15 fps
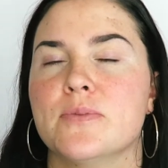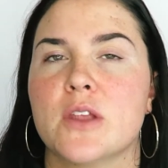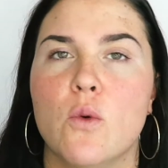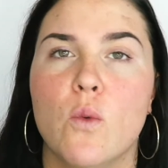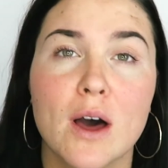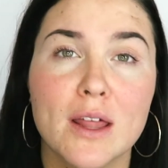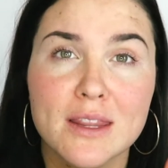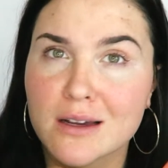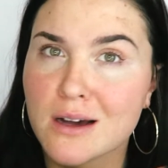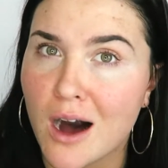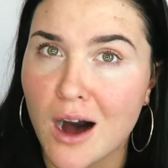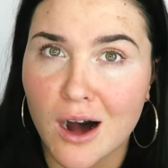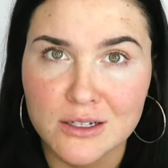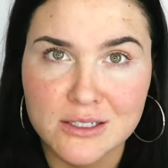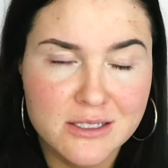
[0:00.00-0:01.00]
One, the
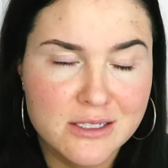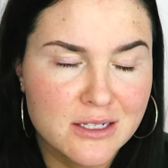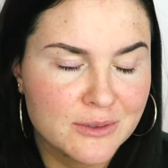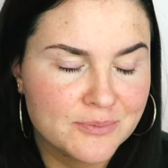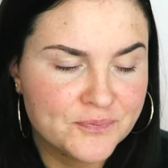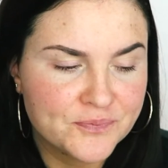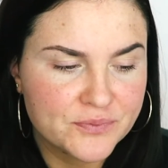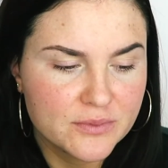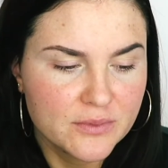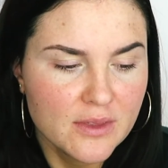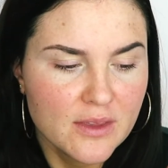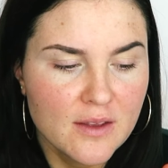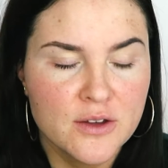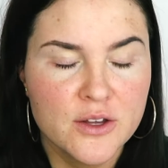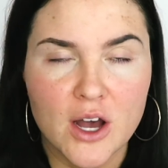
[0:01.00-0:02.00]
cost
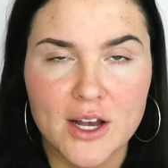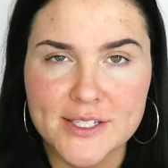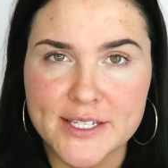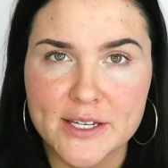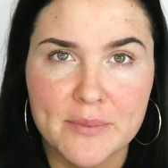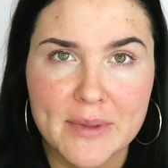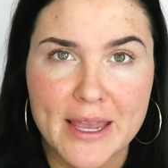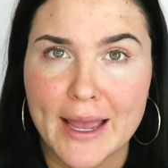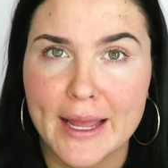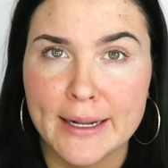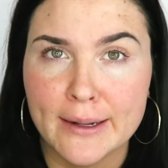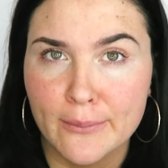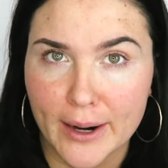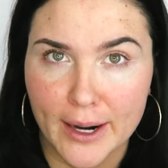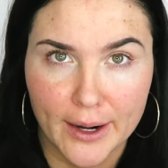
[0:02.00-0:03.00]
can be
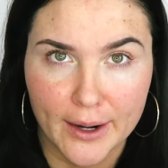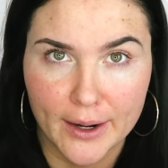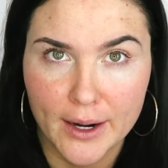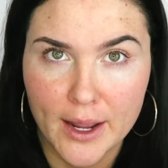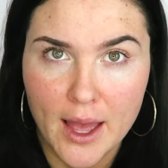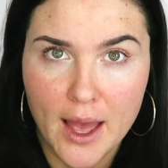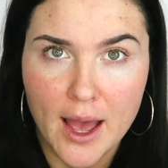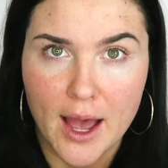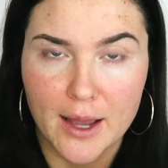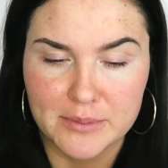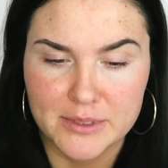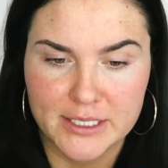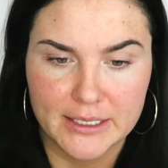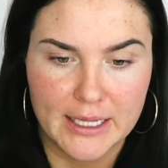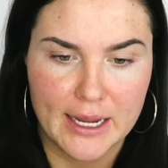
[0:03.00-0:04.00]
anywhere
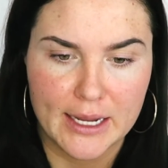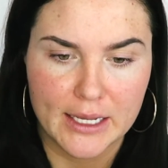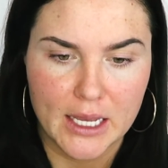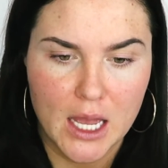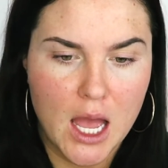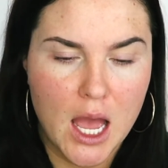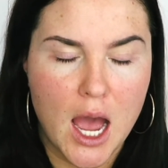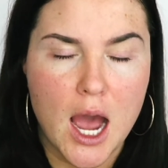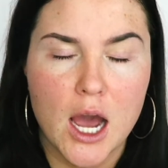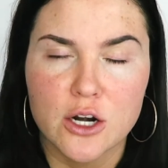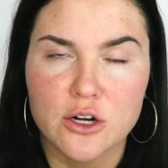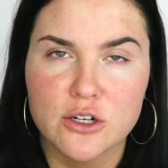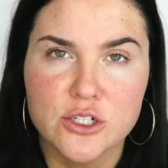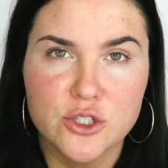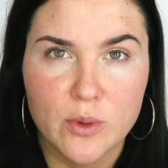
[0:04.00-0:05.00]
up to like
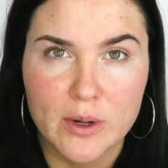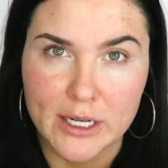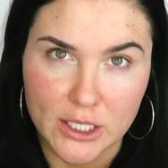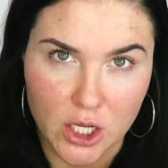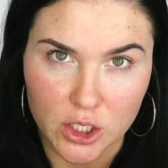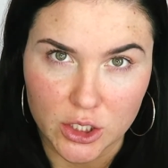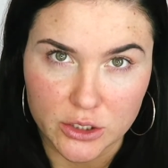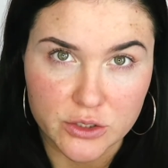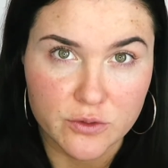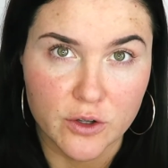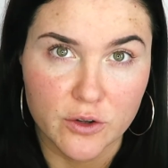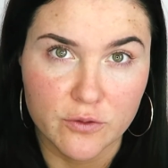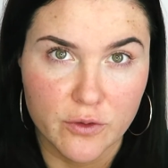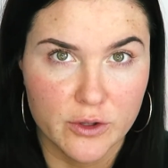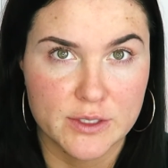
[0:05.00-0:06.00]
$120
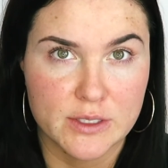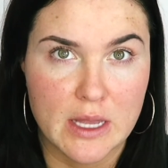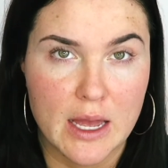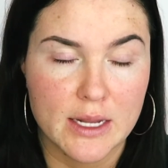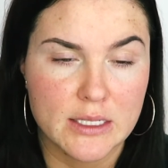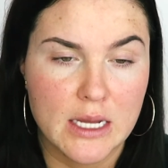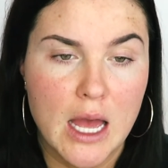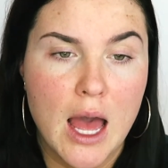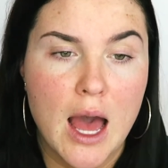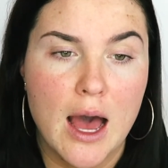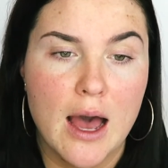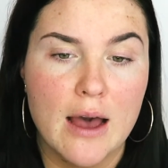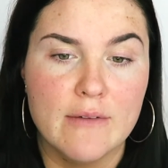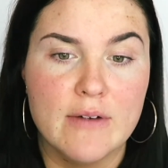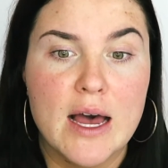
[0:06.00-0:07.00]
for a full set
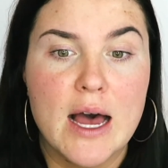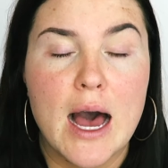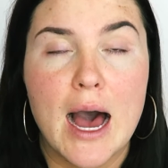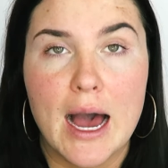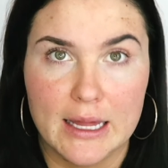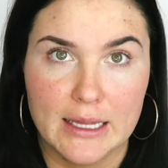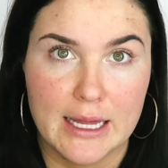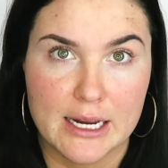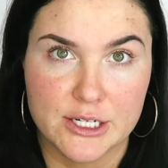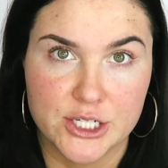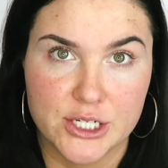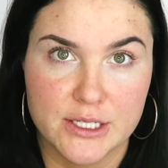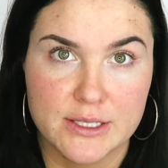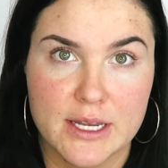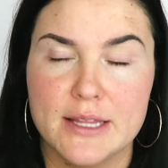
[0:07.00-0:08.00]
of
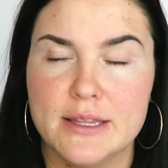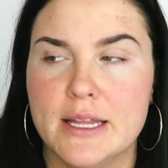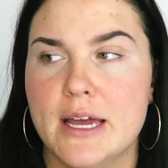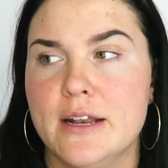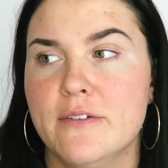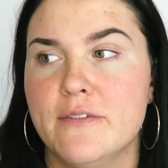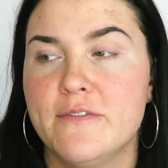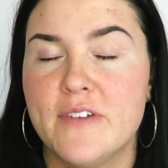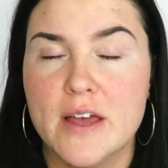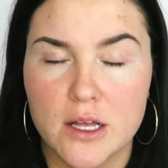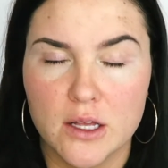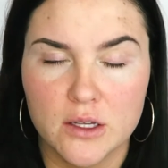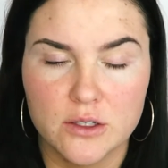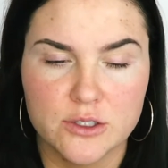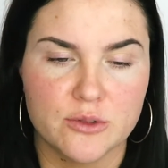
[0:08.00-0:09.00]
eyelashes, and then
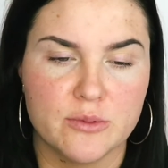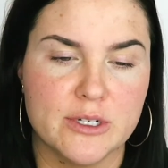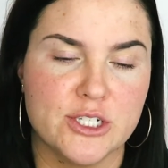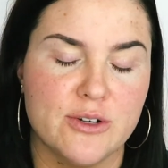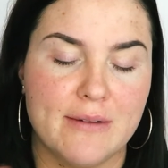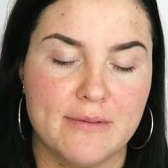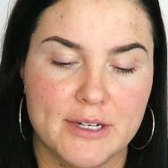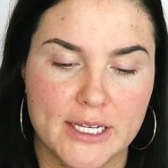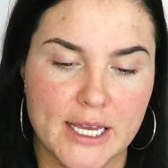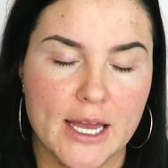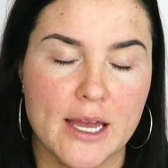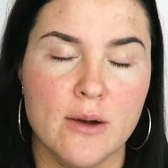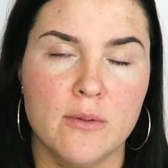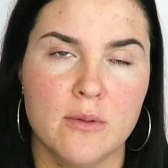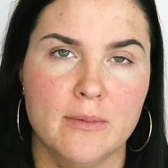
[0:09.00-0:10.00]
fills, which you have to
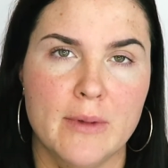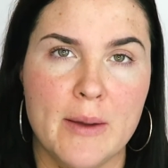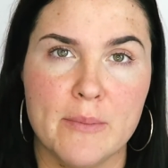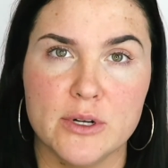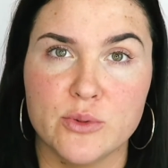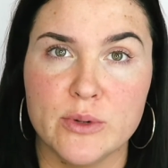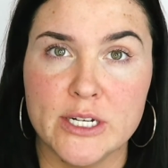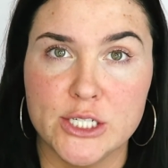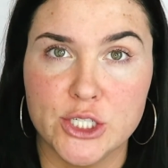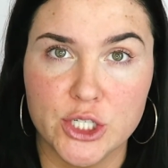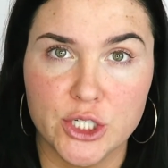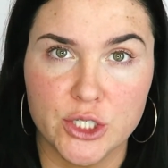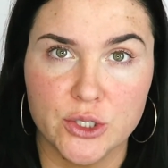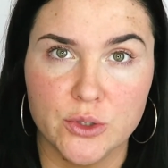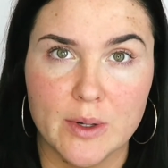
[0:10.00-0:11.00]
get in between
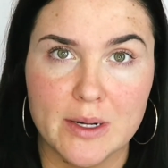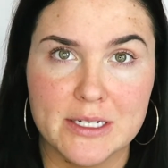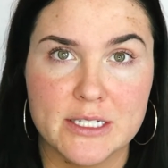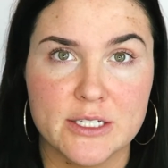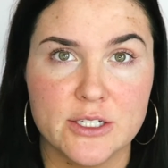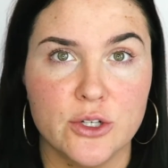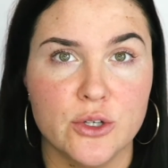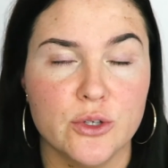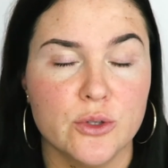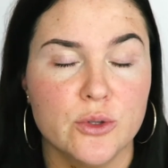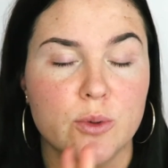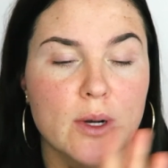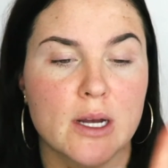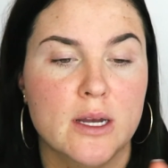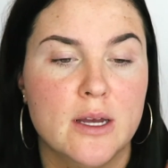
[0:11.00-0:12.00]
2
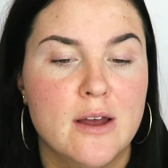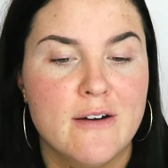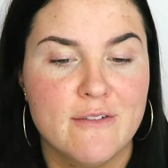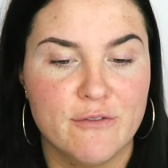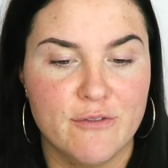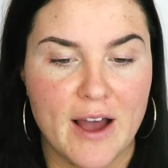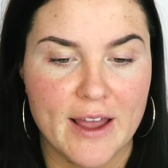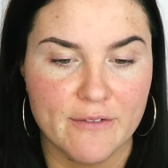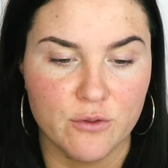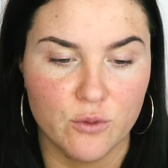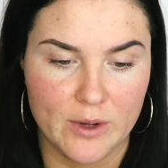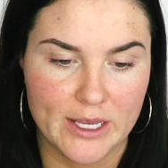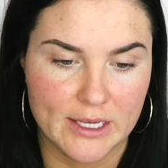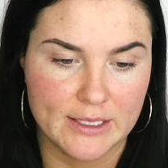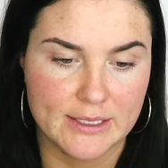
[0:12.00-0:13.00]
to 5
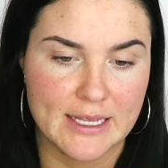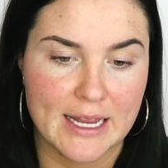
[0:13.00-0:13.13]
weeks.